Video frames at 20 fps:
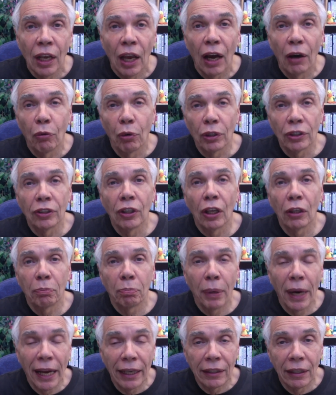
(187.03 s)
was not
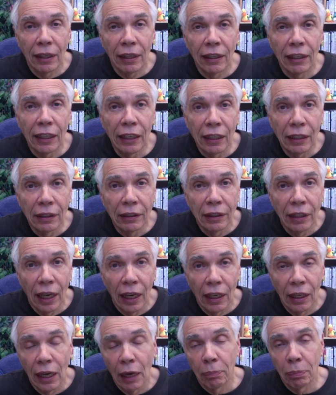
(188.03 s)
practically
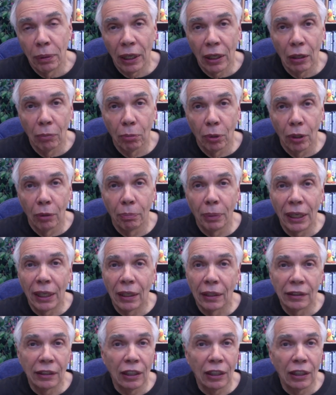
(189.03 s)
applicable because